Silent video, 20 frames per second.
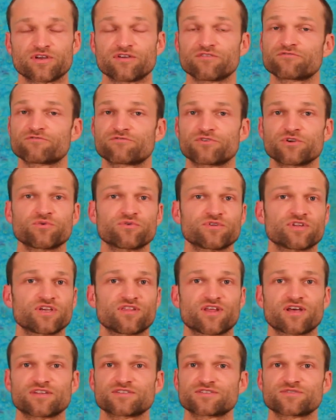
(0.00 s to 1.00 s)
Frequently,
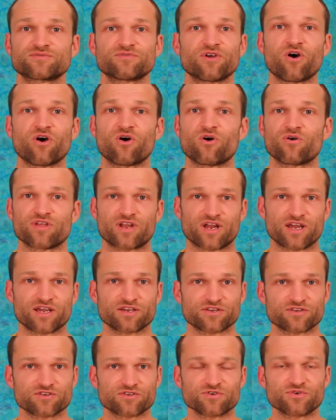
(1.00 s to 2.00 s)
that's all that I
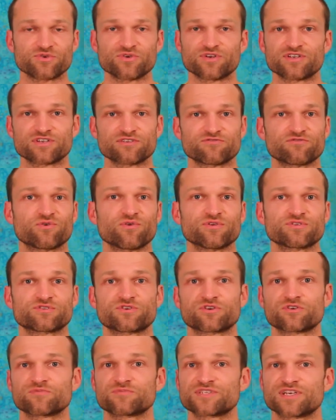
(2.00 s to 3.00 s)
can do in difficult
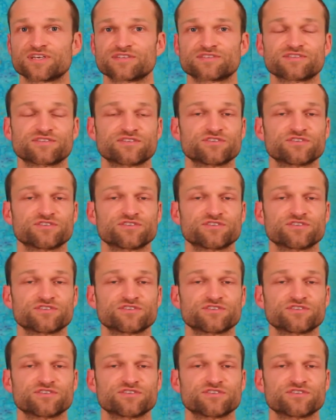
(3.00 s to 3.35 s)
circumstances,